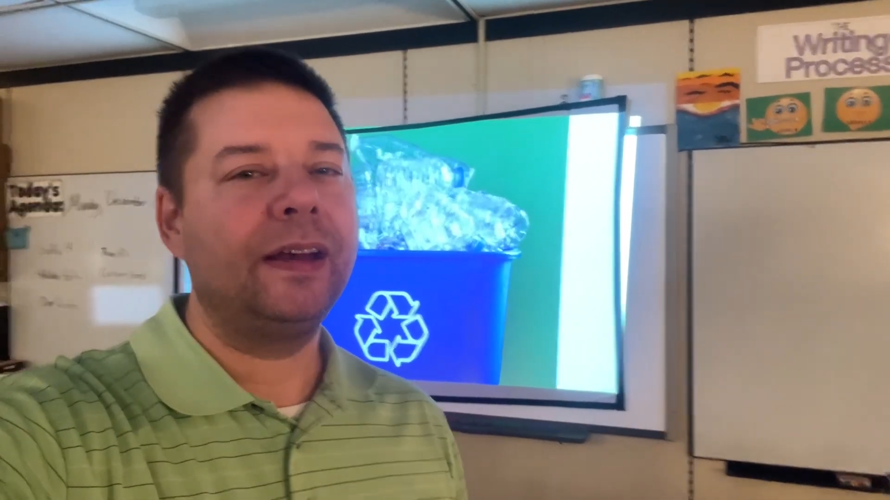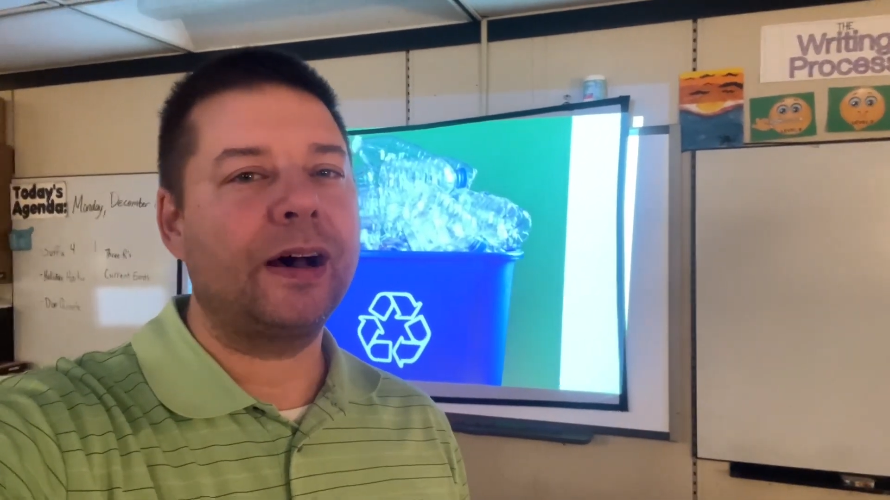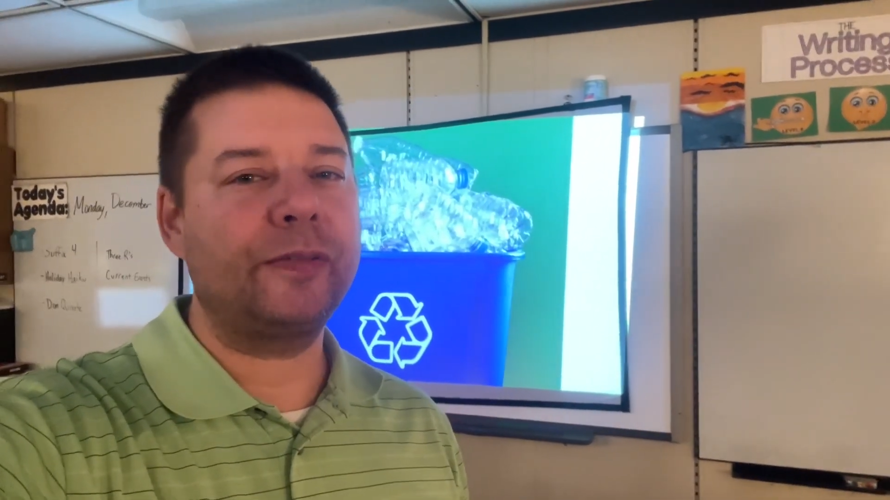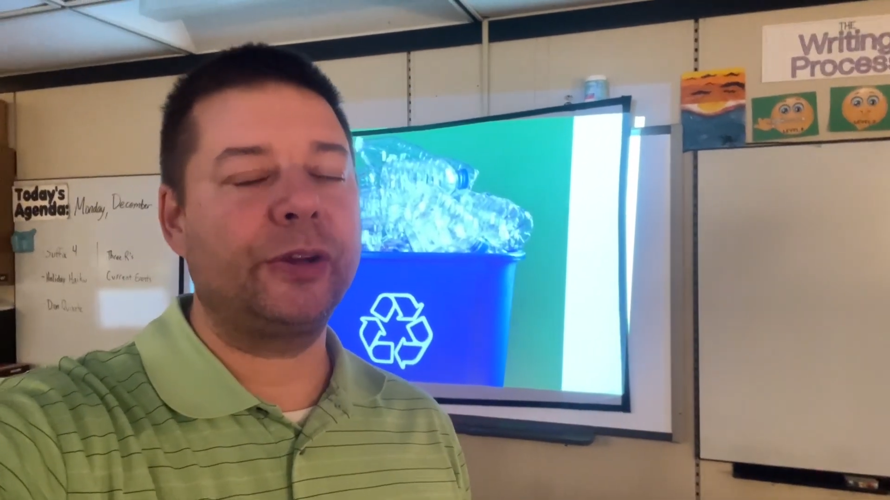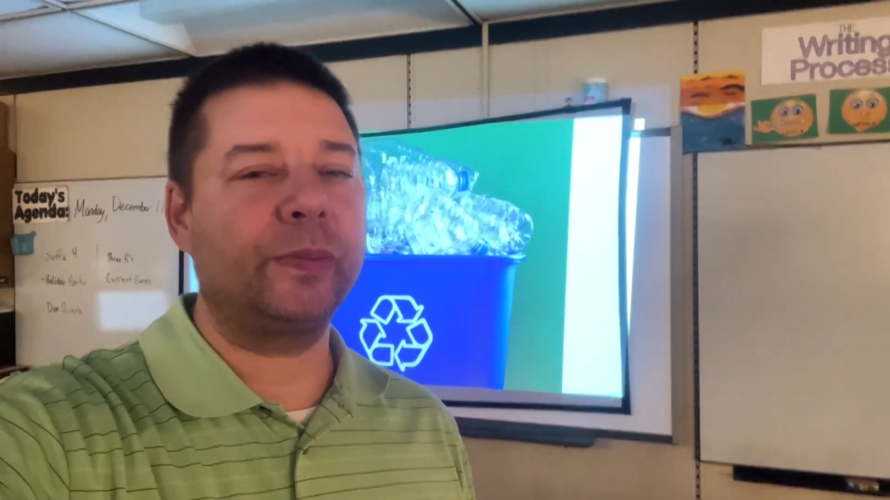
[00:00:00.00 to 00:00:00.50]

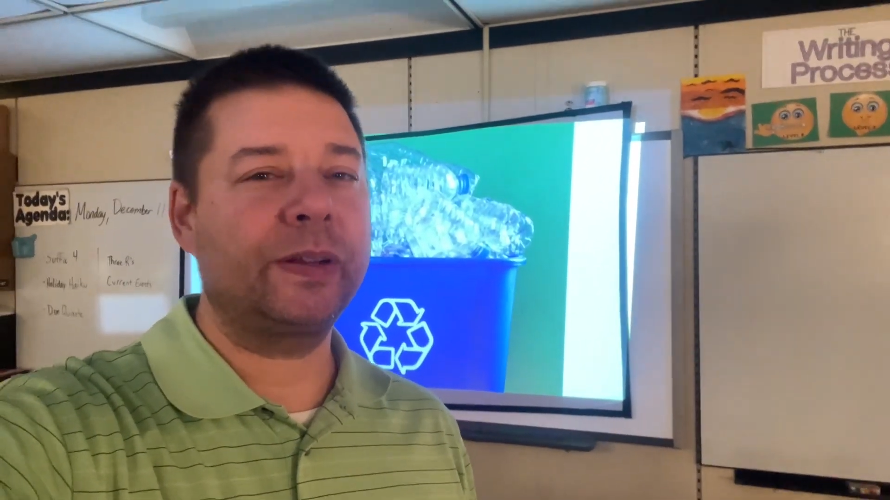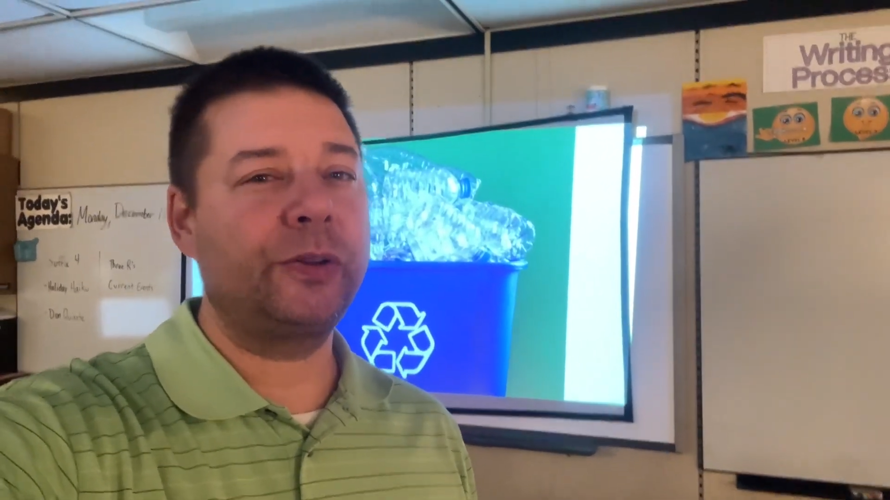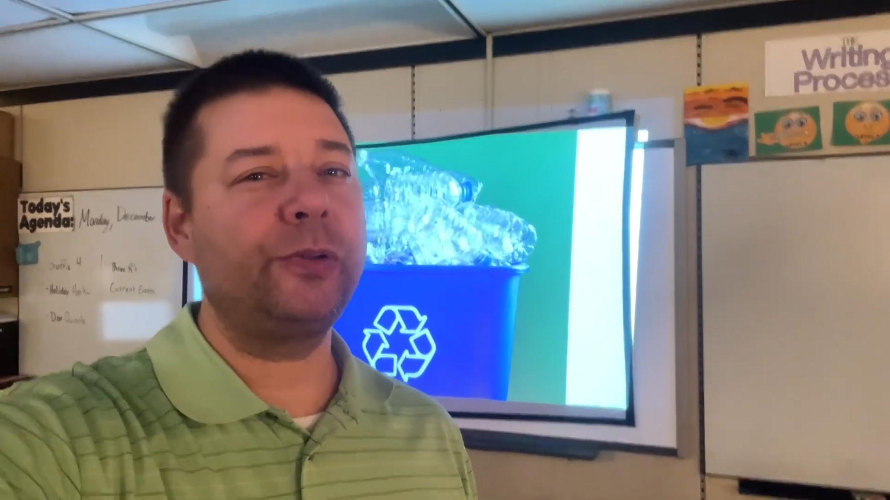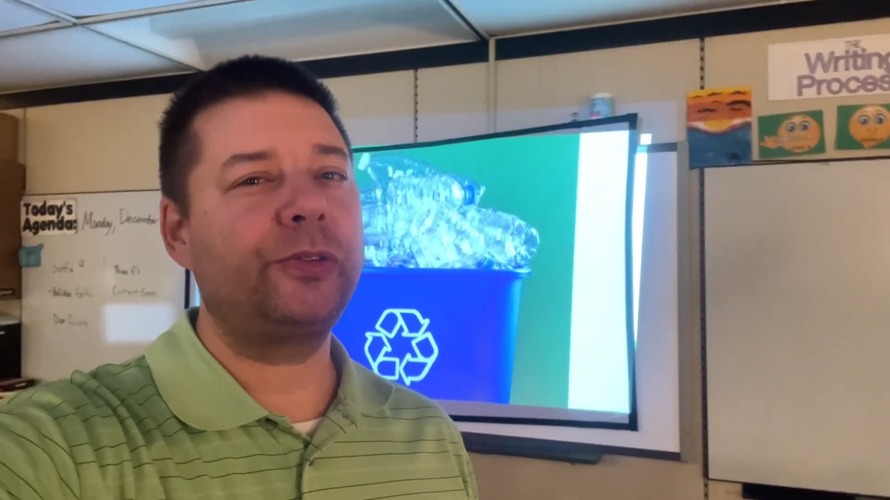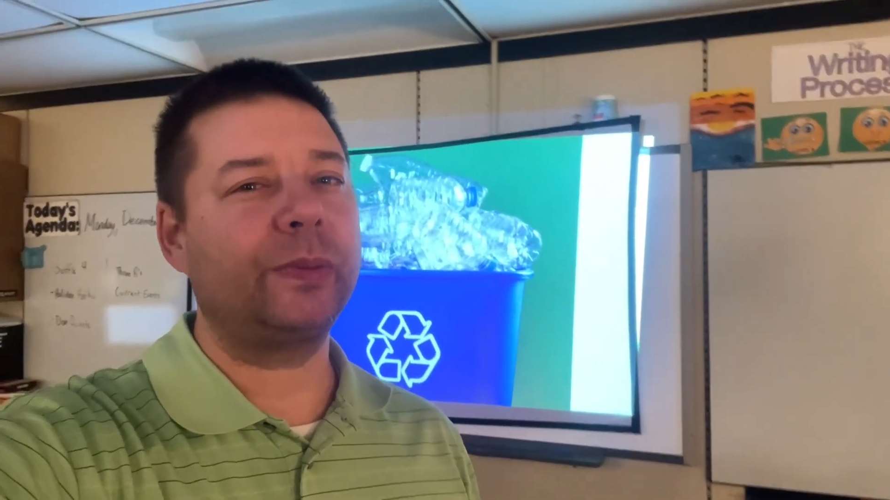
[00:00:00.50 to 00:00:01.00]
of your
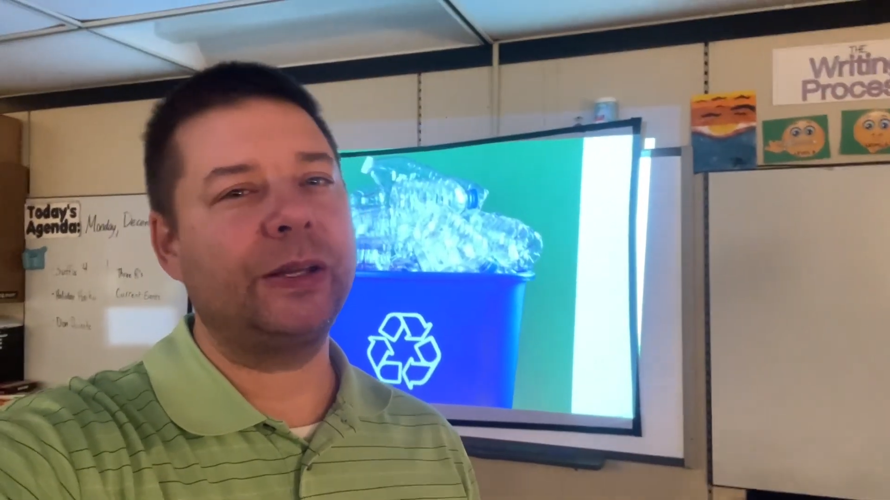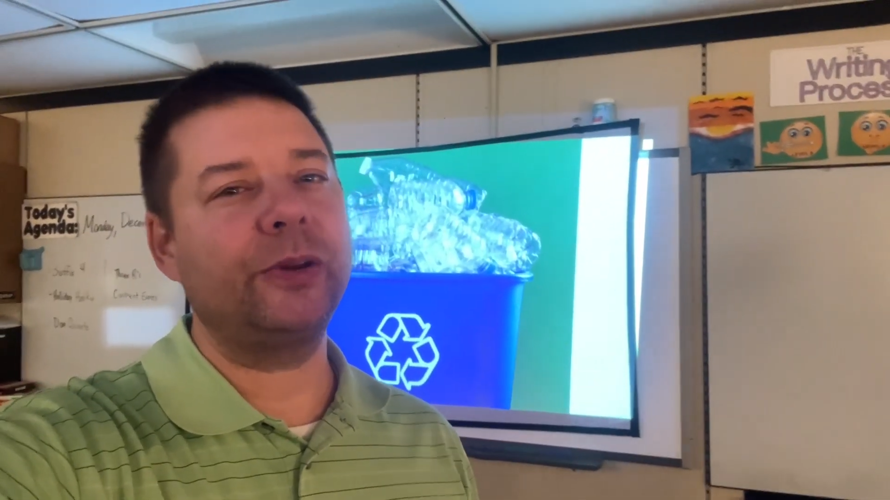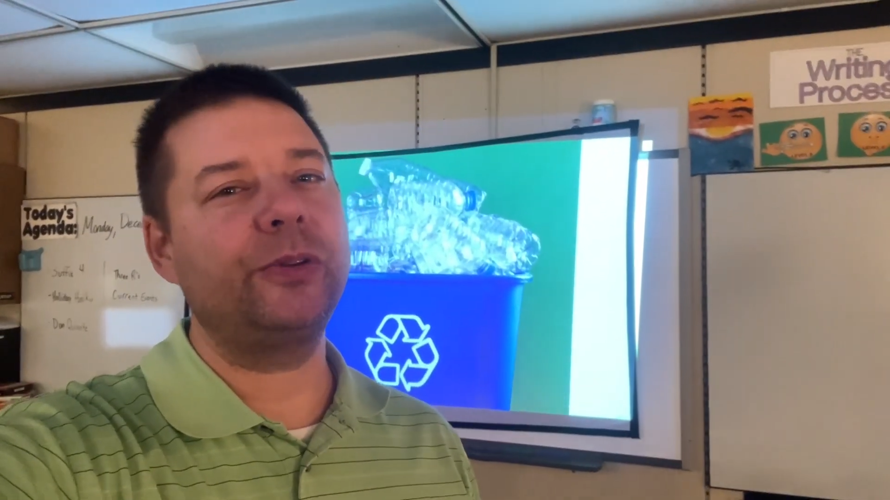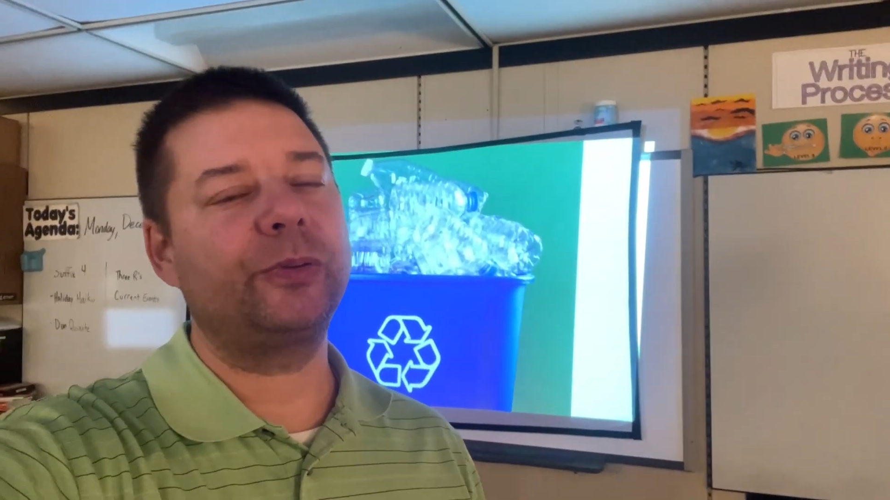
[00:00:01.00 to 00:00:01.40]
reduce, reuse,